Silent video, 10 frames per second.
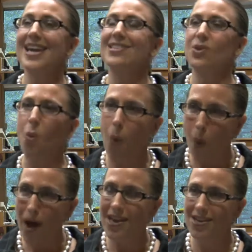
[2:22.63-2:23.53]
It's
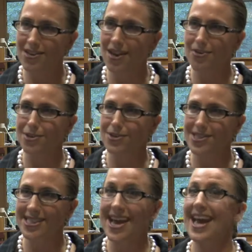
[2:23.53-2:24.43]
quite another
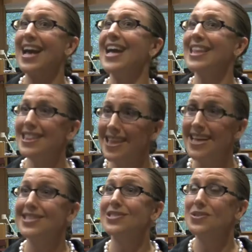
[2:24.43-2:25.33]
to say
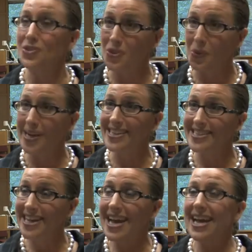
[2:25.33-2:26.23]
let's do it.